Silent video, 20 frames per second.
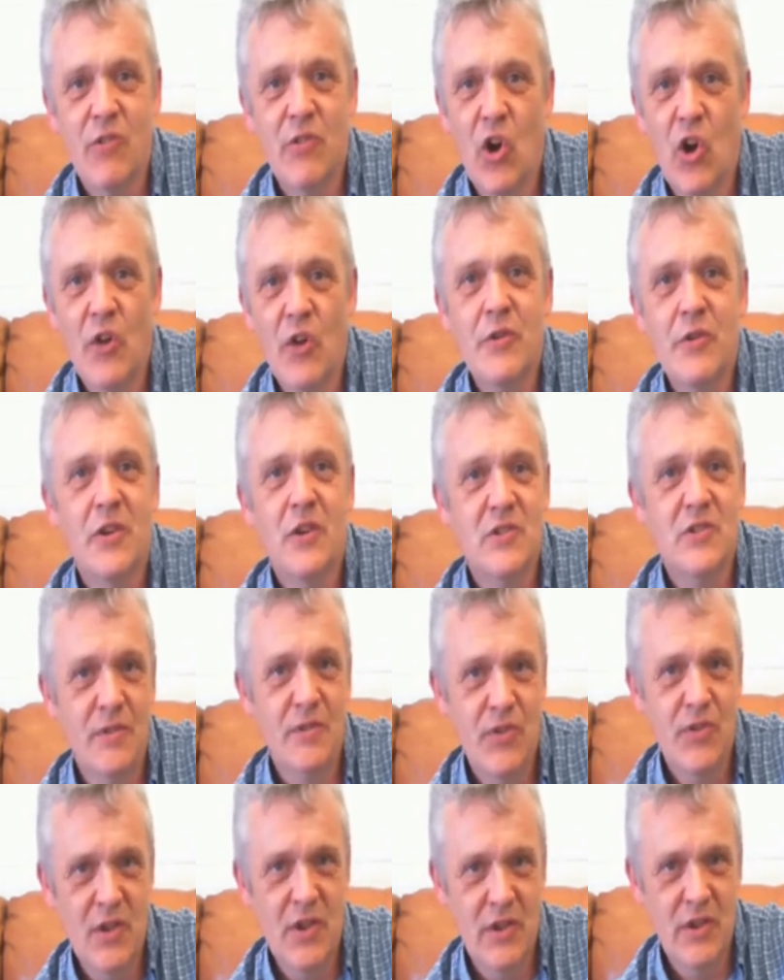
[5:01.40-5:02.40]
for hundreds
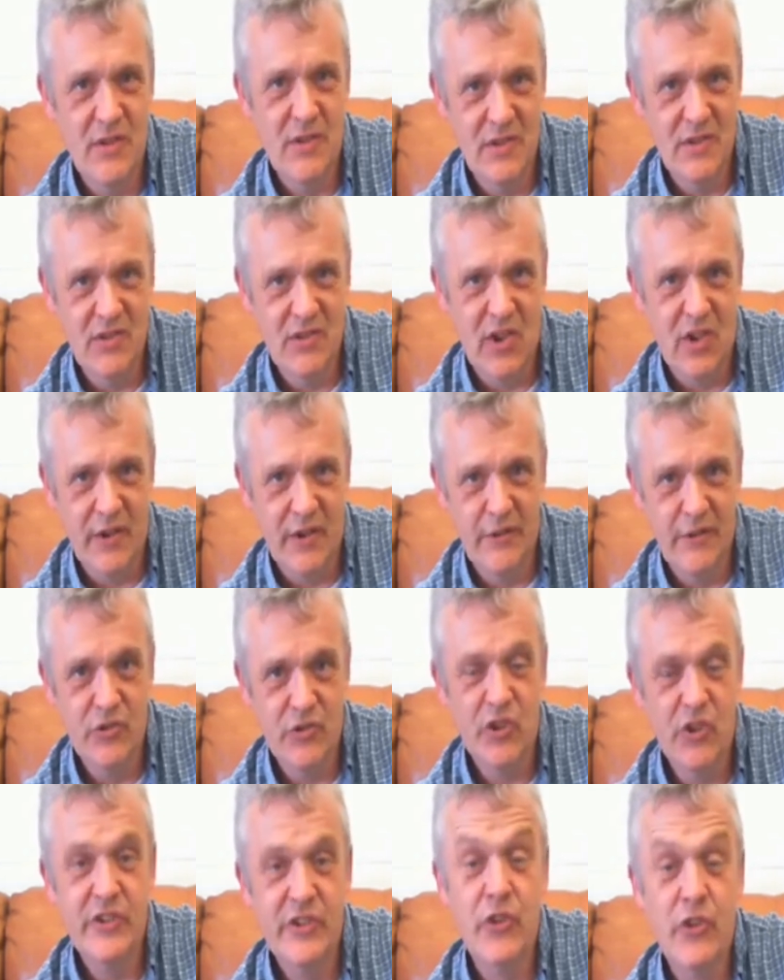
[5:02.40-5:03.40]
of years in
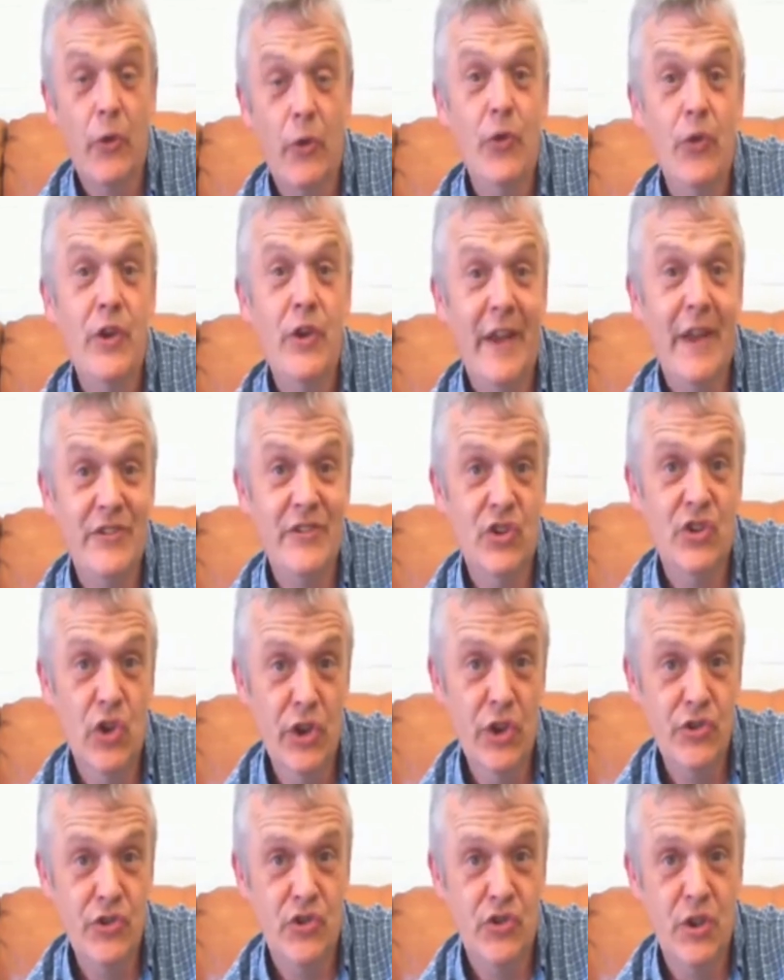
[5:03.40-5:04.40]
science, and it's called the
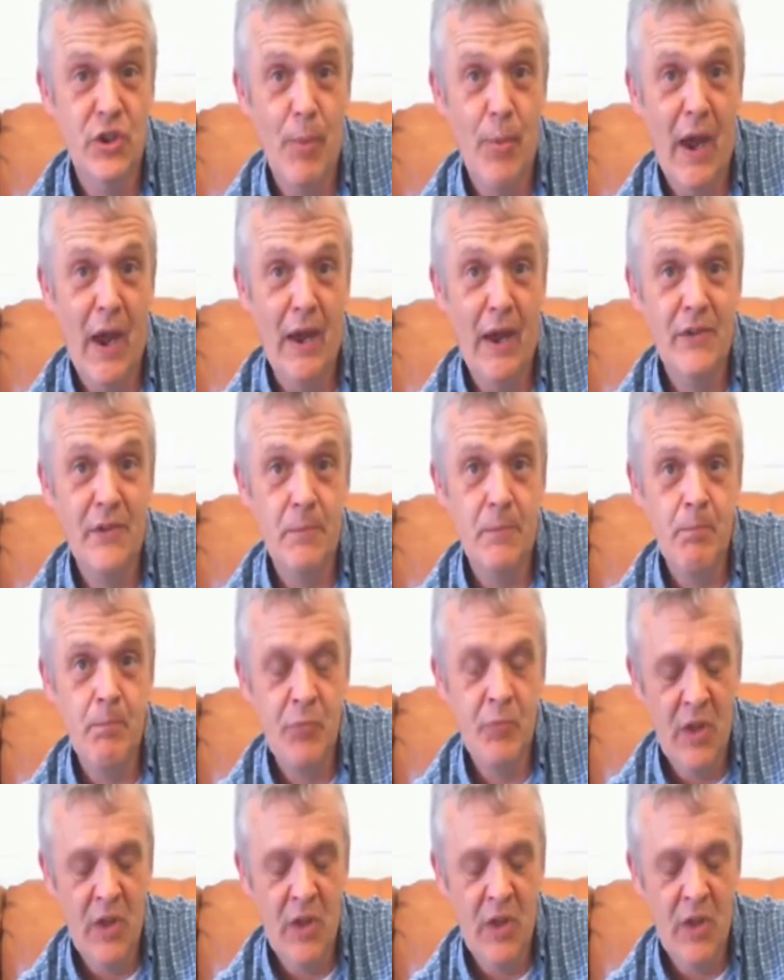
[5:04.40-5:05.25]
nature-nurture debate.